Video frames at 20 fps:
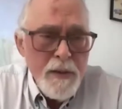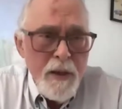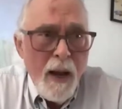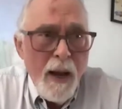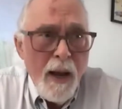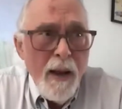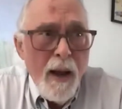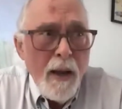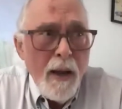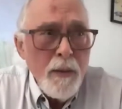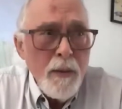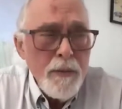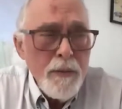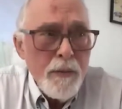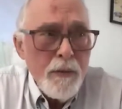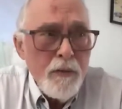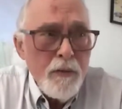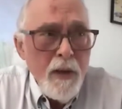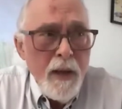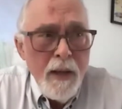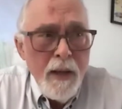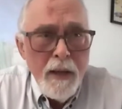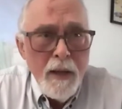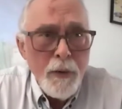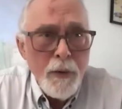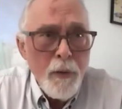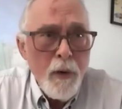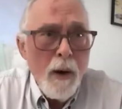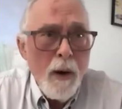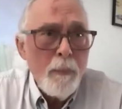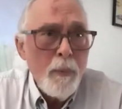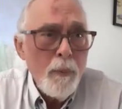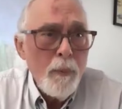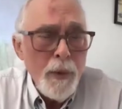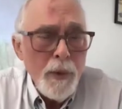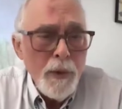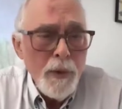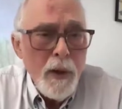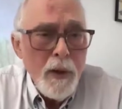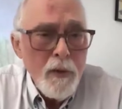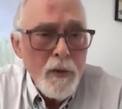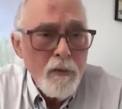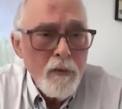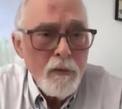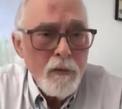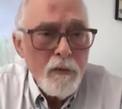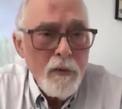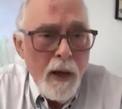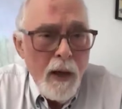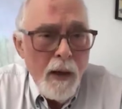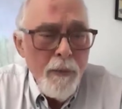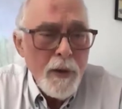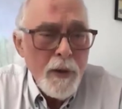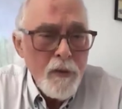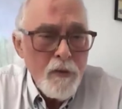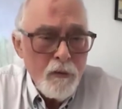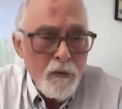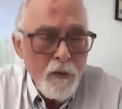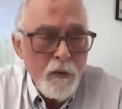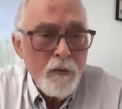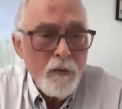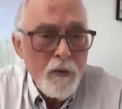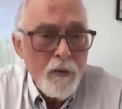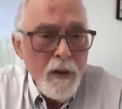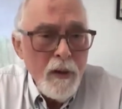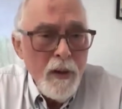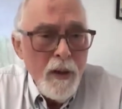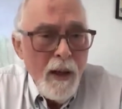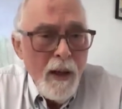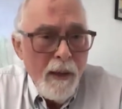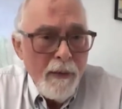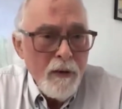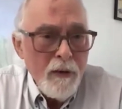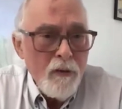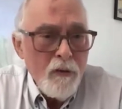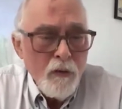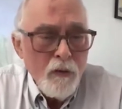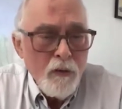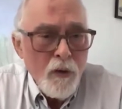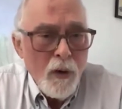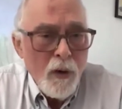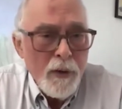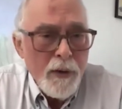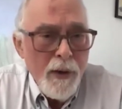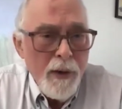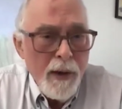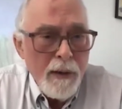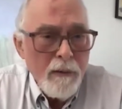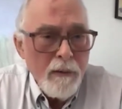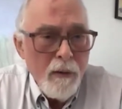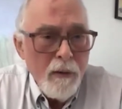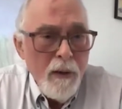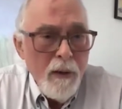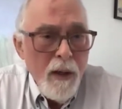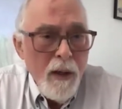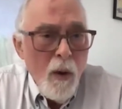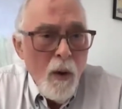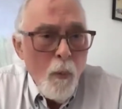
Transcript: I don't see any interoperability issues. I think it's just all connected.